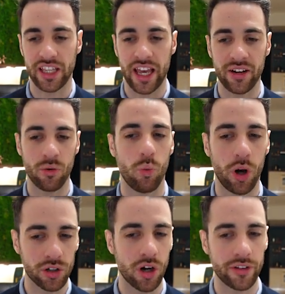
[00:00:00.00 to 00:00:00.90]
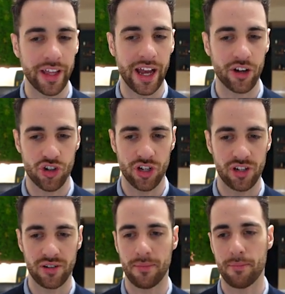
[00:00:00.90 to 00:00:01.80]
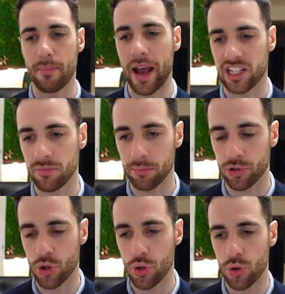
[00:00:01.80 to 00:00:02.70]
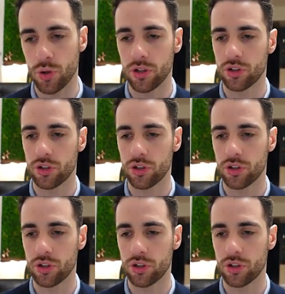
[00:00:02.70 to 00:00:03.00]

Again, 1 call to action, maximum 2.